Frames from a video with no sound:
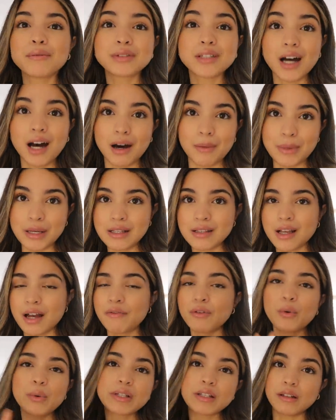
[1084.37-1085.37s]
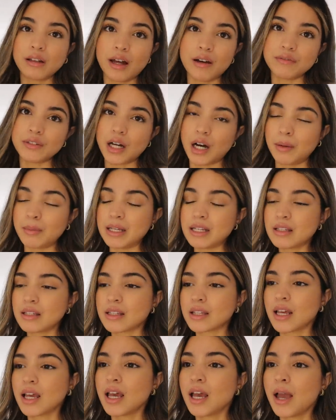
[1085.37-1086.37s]
hummus. I've always loved hummus,
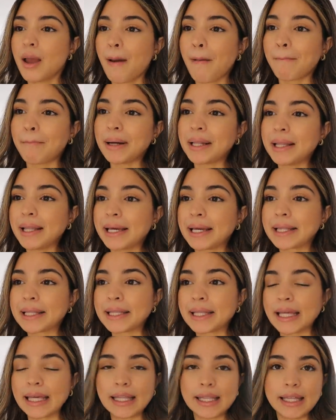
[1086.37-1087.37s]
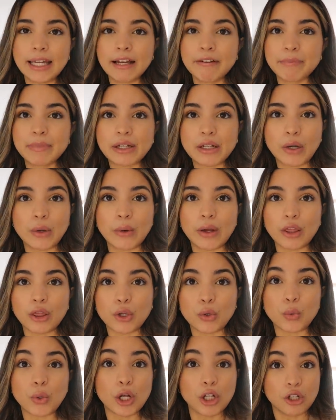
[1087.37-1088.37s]
but like lately I've been going
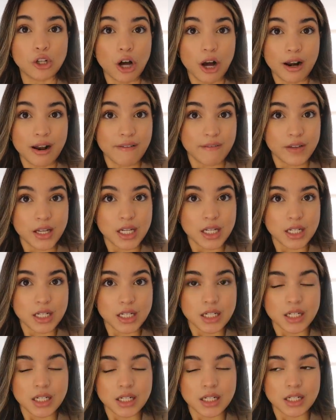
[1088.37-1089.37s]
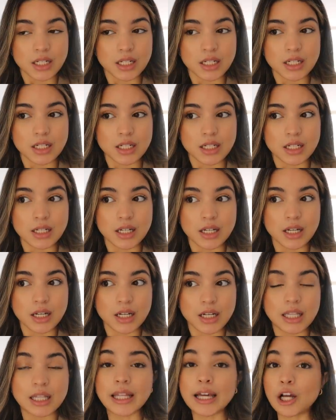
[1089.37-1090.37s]
through a lot of it,
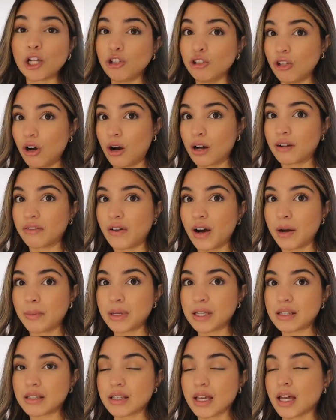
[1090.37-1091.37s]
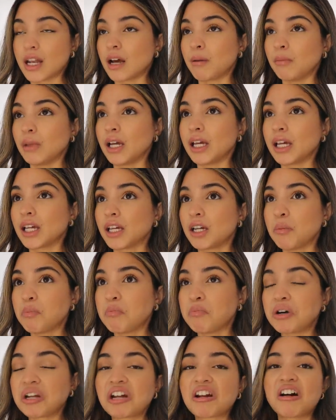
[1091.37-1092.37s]
like a lot of hummus, and I'm like,
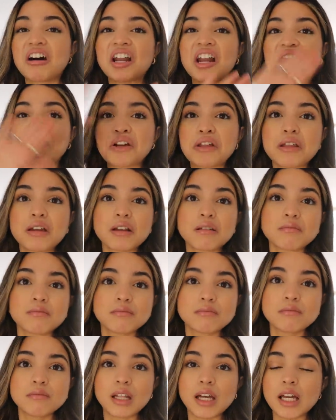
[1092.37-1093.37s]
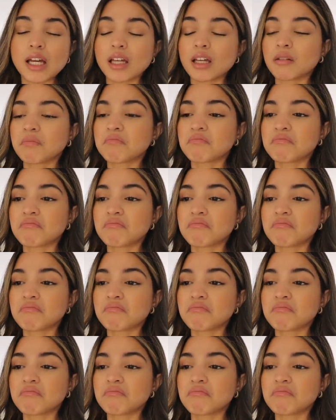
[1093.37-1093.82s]
put it on everything. Like,